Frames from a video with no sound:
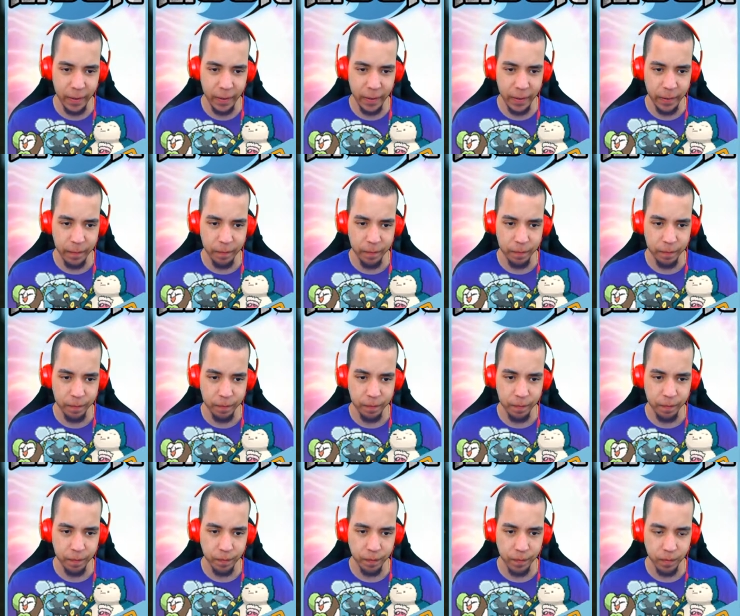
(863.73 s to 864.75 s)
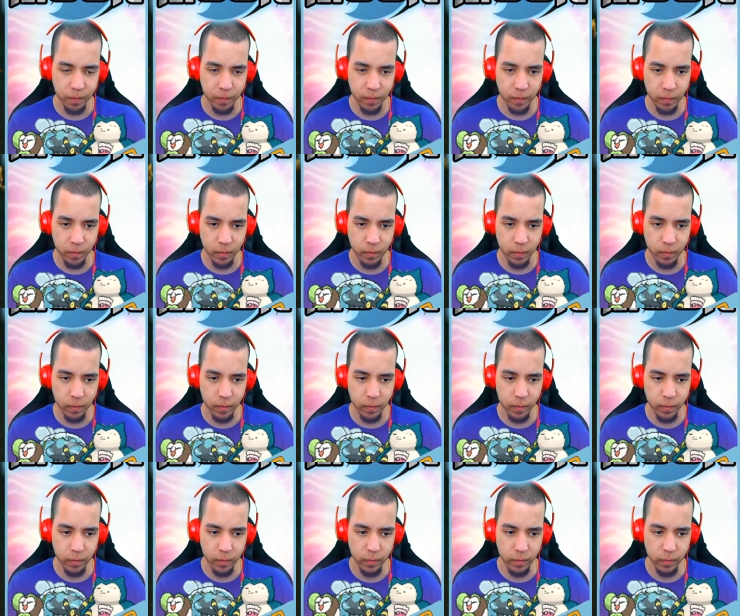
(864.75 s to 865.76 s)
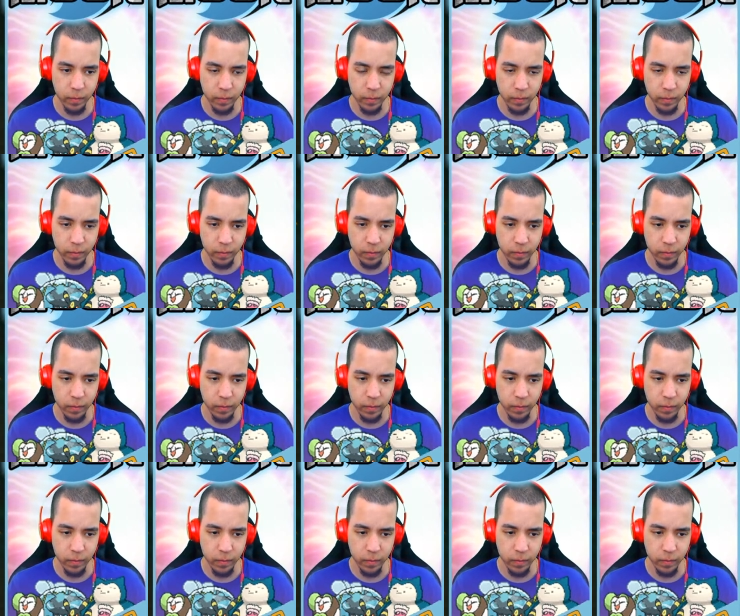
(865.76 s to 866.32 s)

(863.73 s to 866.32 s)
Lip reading: Nothing is said.